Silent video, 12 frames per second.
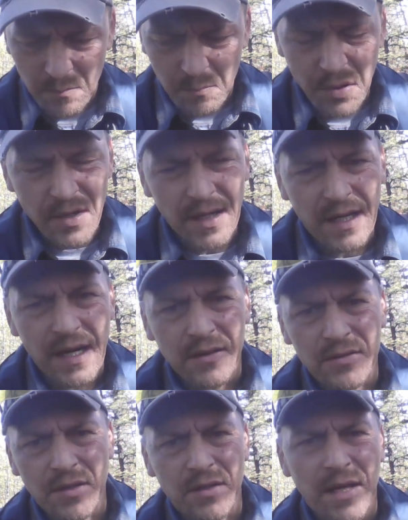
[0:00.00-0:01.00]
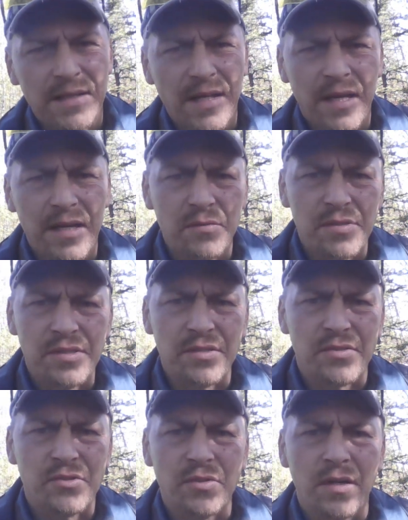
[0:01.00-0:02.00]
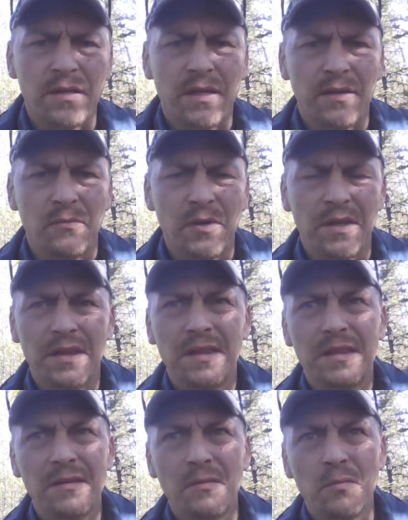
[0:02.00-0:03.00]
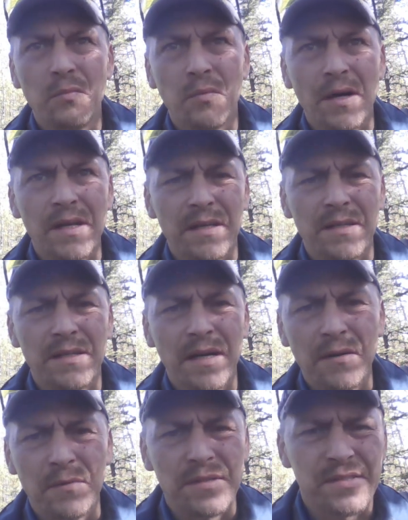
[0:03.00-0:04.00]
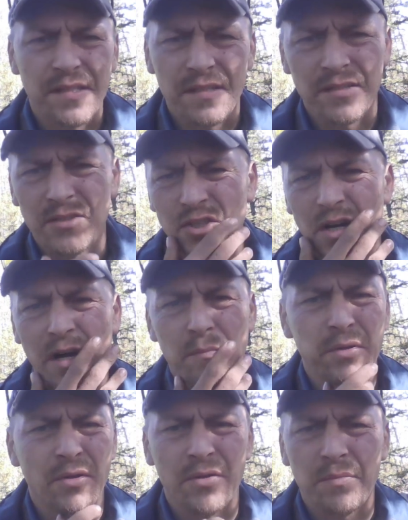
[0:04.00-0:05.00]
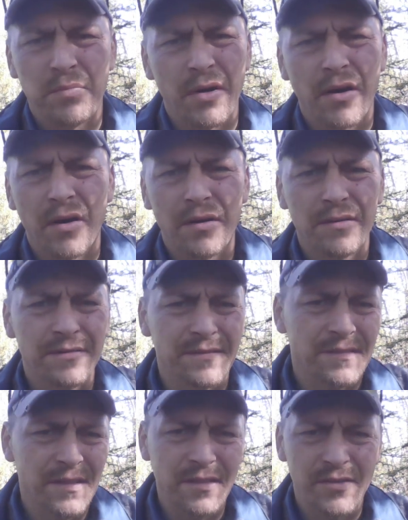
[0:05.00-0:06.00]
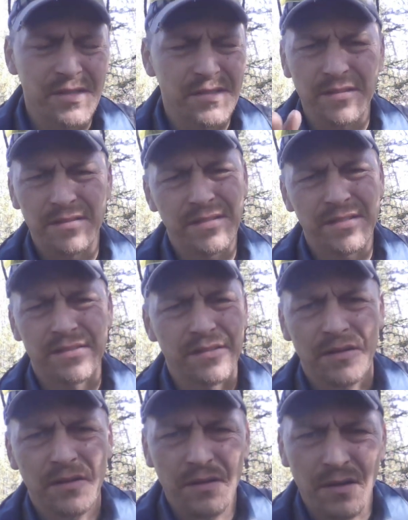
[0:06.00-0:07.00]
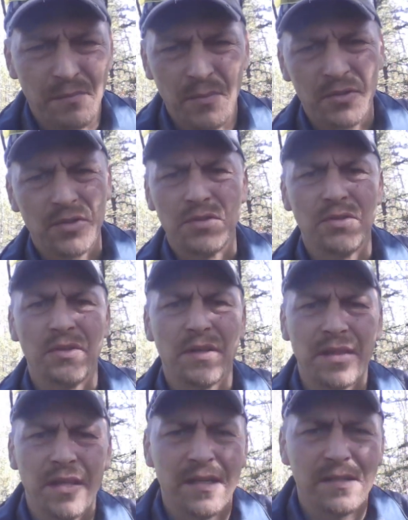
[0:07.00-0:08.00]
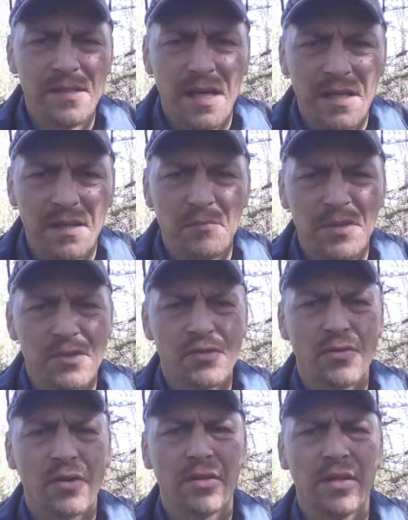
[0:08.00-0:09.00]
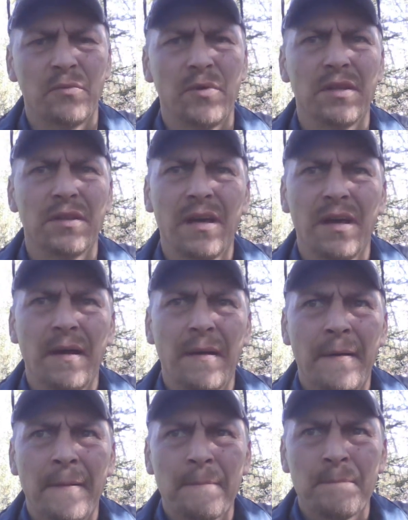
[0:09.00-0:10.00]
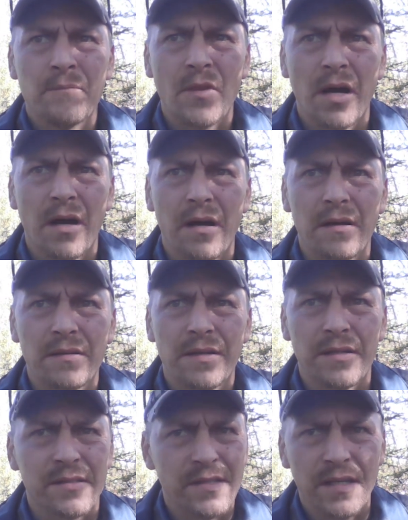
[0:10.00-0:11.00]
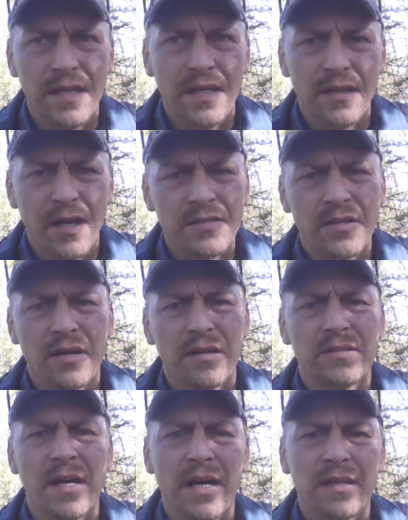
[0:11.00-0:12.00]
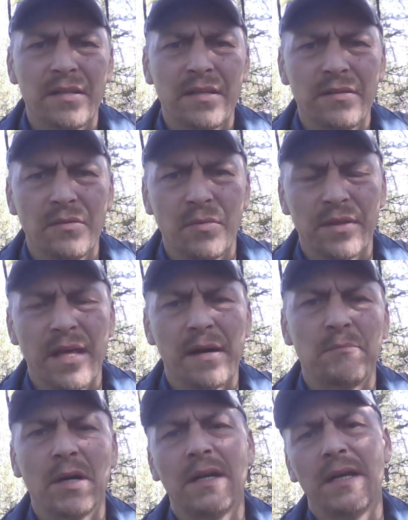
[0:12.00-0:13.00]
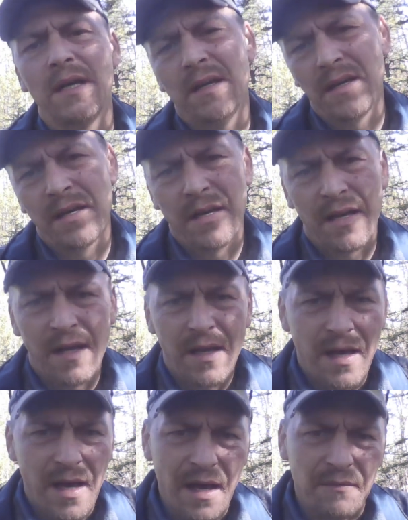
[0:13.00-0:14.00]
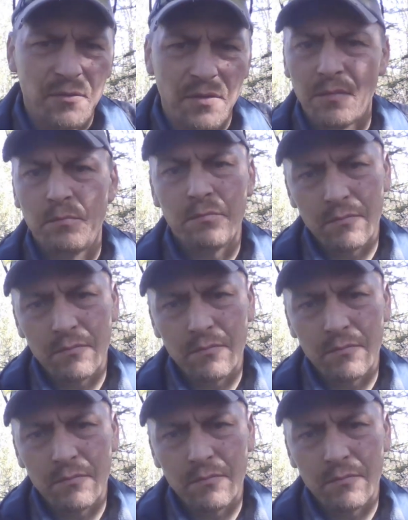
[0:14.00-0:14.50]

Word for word: putting it out there like that, he was still struggling with what he had dealt with, seeing the jaw blown apart, and just just a, a multitude of things that he had been struggling with, because uh, he had lost contact with that buddy after the